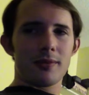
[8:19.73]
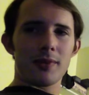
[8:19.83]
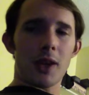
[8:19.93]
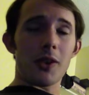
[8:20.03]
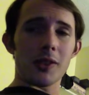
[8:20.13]

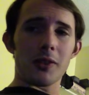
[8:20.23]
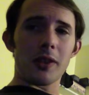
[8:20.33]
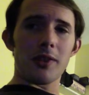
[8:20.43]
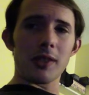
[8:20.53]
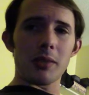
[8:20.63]
Also
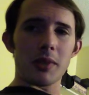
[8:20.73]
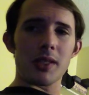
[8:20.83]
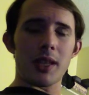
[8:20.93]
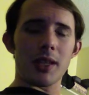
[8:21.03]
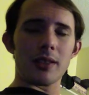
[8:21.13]
grievously
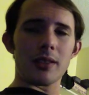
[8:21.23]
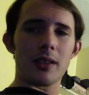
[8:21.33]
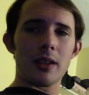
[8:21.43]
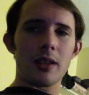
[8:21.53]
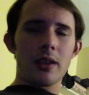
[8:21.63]
mistaken.
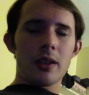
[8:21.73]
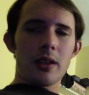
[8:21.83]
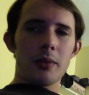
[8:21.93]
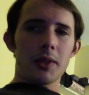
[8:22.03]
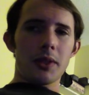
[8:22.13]

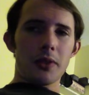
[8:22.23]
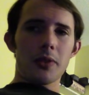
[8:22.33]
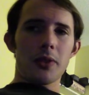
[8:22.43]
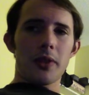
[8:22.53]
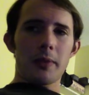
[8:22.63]
But the
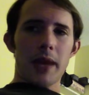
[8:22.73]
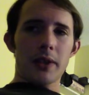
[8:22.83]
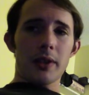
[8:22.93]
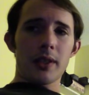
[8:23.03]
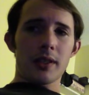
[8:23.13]
truth of the matter
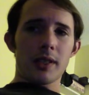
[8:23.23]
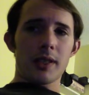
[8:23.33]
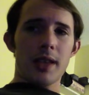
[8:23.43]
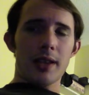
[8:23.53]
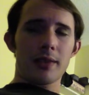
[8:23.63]
is, is
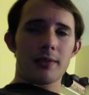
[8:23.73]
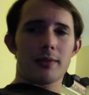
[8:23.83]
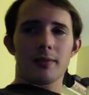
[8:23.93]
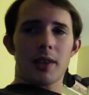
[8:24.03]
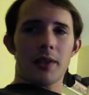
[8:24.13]
that
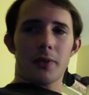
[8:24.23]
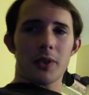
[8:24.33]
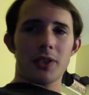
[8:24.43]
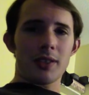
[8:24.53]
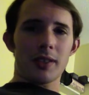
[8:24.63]

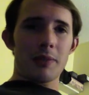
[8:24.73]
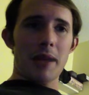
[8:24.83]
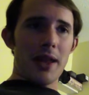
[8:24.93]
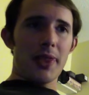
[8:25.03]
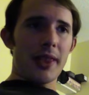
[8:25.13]
unfortunately
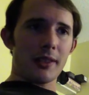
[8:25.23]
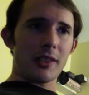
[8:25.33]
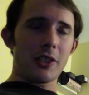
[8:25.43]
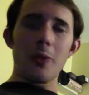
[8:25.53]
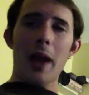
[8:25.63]
bad things
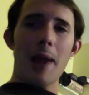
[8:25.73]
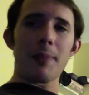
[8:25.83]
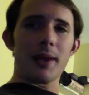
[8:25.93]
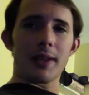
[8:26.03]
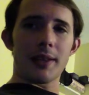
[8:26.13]
do
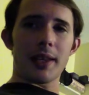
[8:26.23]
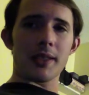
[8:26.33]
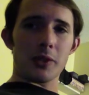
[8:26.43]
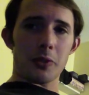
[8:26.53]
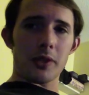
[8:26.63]
happen, and that's
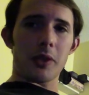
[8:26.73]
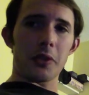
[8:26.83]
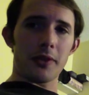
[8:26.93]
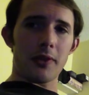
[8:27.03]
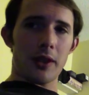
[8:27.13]
the
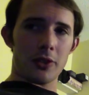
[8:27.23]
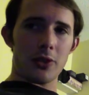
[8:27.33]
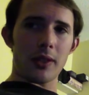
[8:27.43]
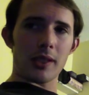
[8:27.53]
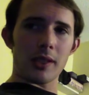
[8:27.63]
result of our
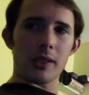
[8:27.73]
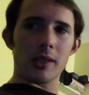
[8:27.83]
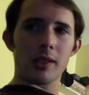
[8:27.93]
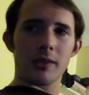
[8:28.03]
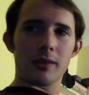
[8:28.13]

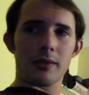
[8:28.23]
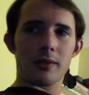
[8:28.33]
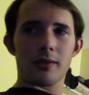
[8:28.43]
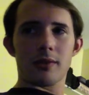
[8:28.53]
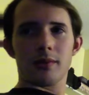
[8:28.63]
choices,
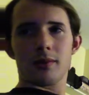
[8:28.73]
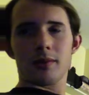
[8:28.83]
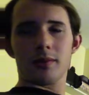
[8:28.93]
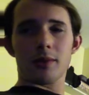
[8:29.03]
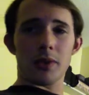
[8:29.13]

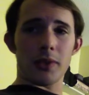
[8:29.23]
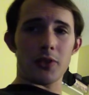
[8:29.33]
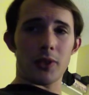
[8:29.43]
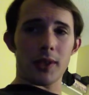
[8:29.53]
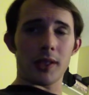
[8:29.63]
or the
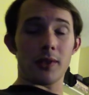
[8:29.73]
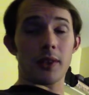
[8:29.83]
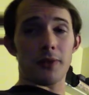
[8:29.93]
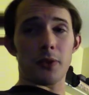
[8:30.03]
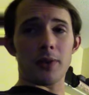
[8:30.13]
choices of
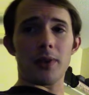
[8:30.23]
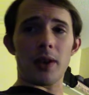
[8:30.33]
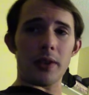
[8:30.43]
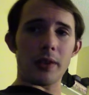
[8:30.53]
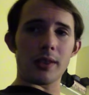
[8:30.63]
our
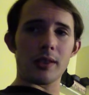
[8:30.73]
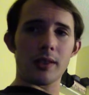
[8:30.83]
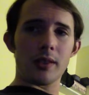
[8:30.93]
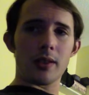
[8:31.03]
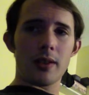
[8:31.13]
forefathers.
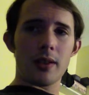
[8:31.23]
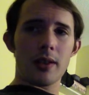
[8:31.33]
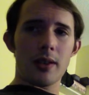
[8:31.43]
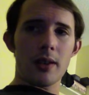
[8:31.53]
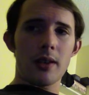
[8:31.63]

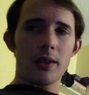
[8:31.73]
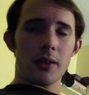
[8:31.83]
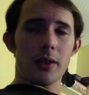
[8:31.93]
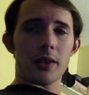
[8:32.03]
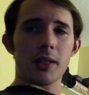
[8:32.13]
The
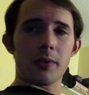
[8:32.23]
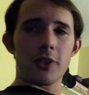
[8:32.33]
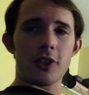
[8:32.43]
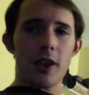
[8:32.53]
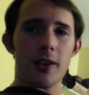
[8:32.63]
curse that we
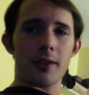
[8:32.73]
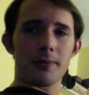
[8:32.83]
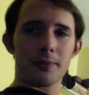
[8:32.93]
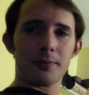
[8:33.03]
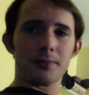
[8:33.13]
share in,
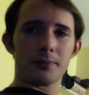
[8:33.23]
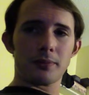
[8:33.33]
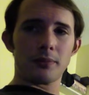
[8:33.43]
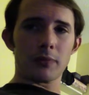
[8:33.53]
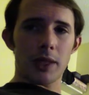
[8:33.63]

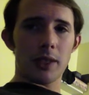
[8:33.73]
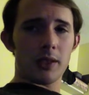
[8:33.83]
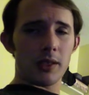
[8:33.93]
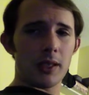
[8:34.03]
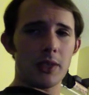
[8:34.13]
and the
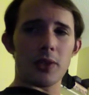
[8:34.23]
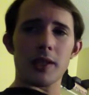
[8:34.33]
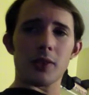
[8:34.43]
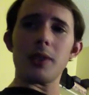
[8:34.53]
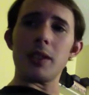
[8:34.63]
curse that he
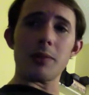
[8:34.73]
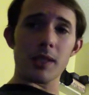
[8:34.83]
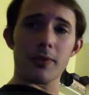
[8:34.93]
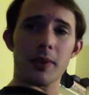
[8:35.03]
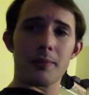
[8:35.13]
tries to redeem
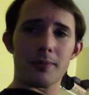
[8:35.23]
us from.